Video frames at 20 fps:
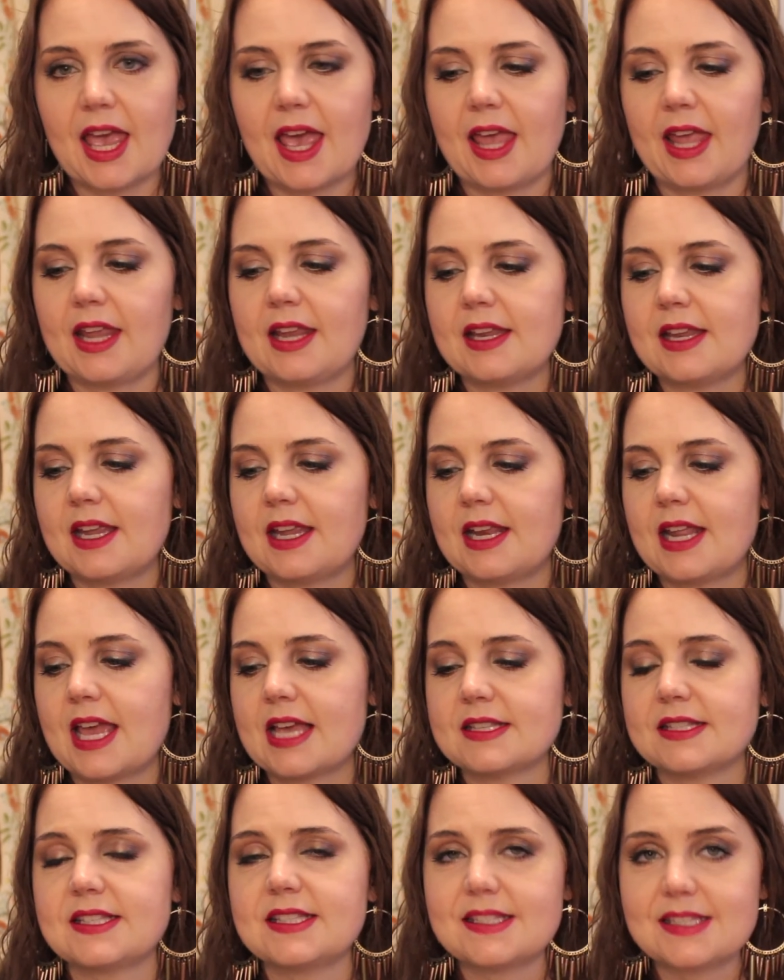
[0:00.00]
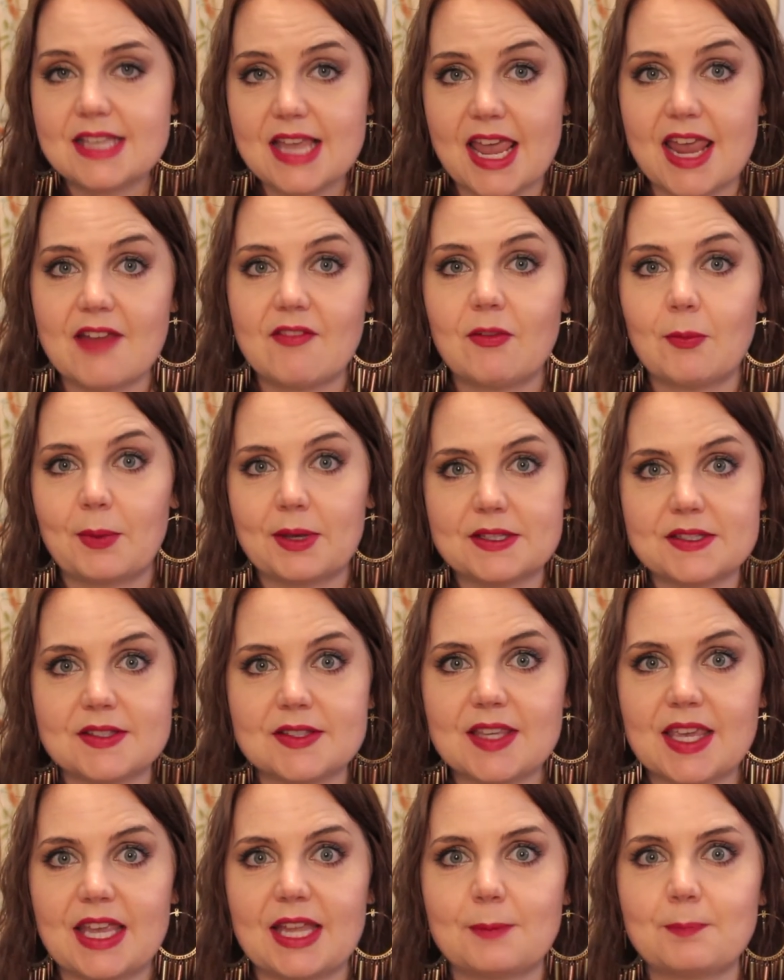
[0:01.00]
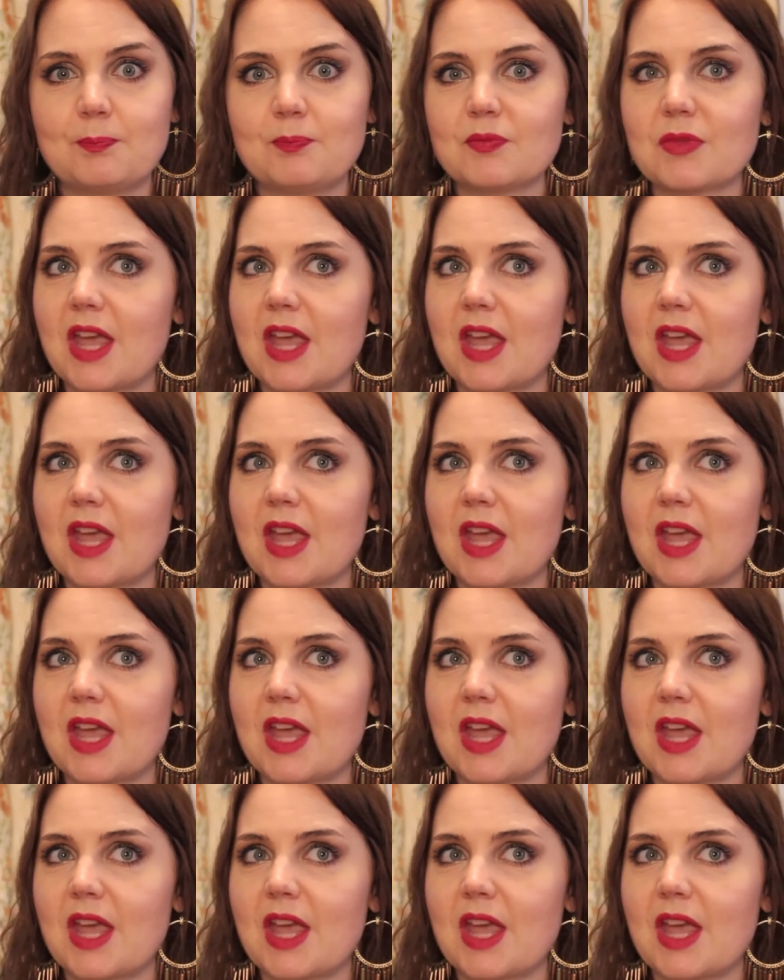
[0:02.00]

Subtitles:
and it has saved my skin.